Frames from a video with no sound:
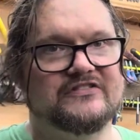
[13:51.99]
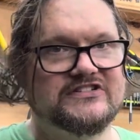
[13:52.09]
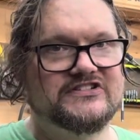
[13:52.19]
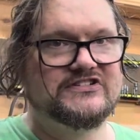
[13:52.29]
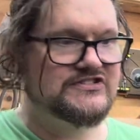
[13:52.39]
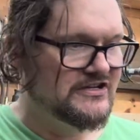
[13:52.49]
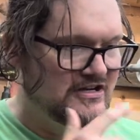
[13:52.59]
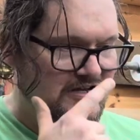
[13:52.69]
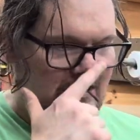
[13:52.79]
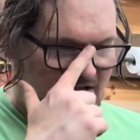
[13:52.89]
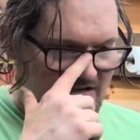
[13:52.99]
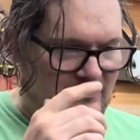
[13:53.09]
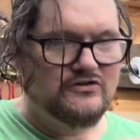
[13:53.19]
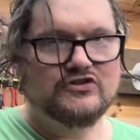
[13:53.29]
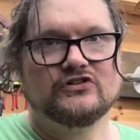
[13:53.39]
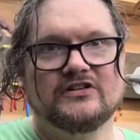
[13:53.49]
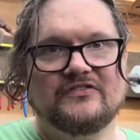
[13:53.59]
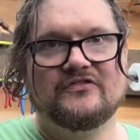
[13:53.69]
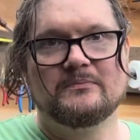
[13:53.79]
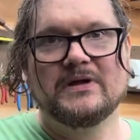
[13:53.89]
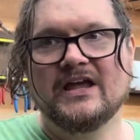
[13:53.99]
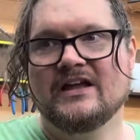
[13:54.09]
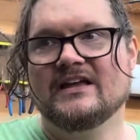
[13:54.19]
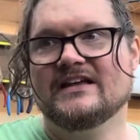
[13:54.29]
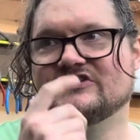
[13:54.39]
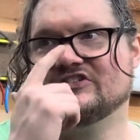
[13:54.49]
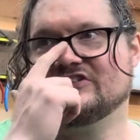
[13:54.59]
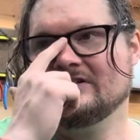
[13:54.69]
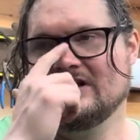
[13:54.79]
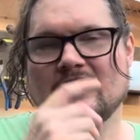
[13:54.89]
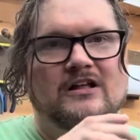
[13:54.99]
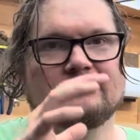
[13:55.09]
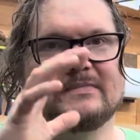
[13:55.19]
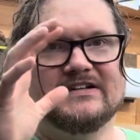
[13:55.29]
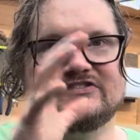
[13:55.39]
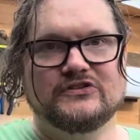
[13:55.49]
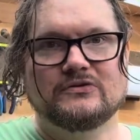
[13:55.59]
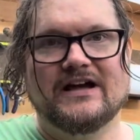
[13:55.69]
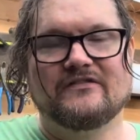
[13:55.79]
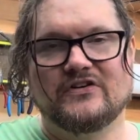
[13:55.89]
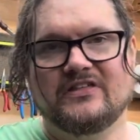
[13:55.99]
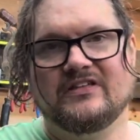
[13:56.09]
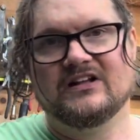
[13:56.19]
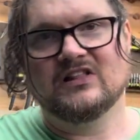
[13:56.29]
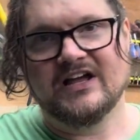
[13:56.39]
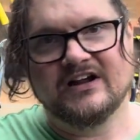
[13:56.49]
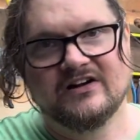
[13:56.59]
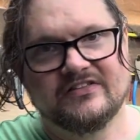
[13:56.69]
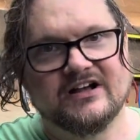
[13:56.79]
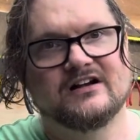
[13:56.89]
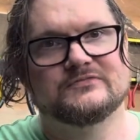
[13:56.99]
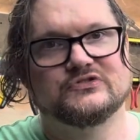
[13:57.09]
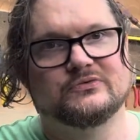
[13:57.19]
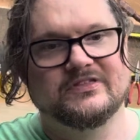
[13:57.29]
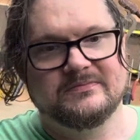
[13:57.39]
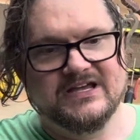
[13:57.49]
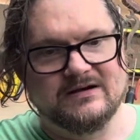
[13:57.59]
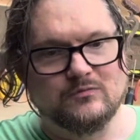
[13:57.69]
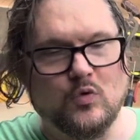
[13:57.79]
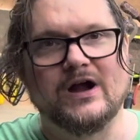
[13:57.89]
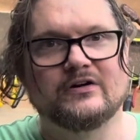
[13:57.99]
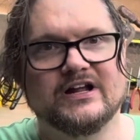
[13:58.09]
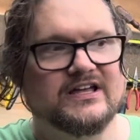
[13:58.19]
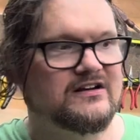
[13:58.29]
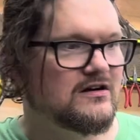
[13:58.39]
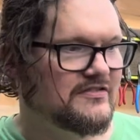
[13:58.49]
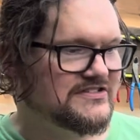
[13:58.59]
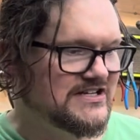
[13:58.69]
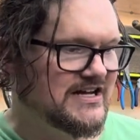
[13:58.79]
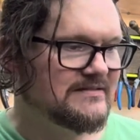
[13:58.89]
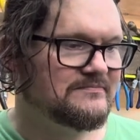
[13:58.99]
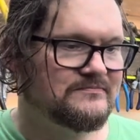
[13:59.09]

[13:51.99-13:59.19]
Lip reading: This is usually, for me, it's my do everything layer that comes with me, and I'm wearing it all the time.